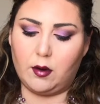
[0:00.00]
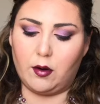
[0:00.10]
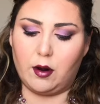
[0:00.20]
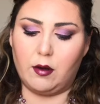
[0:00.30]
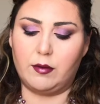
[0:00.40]

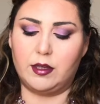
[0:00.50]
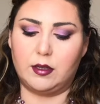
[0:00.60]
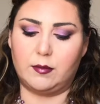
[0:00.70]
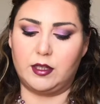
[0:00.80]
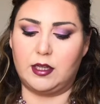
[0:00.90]
or Always
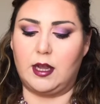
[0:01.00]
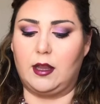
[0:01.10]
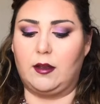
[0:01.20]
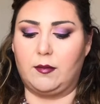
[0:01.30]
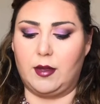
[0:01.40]
On
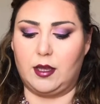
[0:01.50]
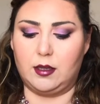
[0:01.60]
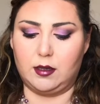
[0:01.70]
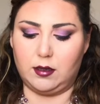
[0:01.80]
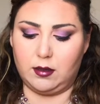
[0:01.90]
Metallic
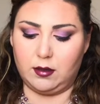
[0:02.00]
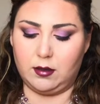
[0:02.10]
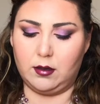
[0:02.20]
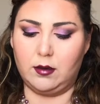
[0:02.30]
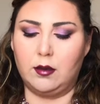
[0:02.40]
Matte.
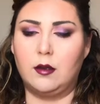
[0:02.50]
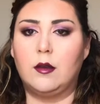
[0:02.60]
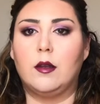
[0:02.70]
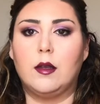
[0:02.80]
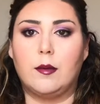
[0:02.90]

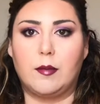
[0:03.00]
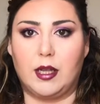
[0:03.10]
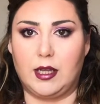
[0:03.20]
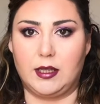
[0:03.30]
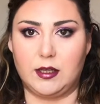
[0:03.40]

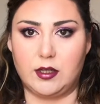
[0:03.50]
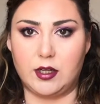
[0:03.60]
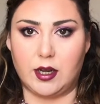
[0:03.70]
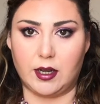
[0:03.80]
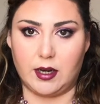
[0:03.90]
So let's
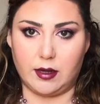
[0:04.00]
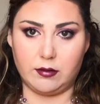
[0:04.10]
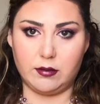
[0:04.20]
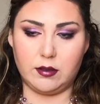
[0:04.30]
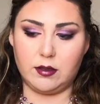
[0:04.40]
check it
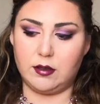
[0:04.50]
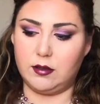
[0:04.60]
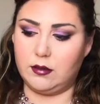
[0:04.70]
out.